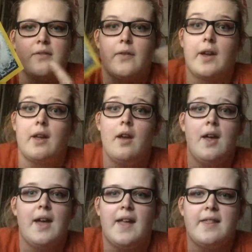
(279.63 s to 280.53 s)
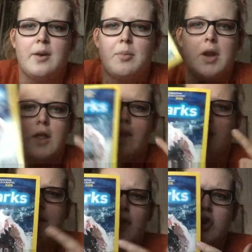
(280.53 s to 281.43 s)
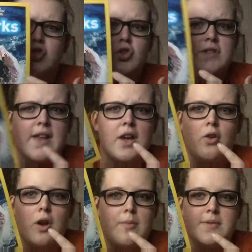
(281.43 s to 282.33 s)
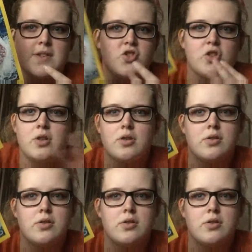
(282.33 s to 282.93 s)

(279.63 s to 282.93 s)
I ended up getting a 1st or 2nd grade position.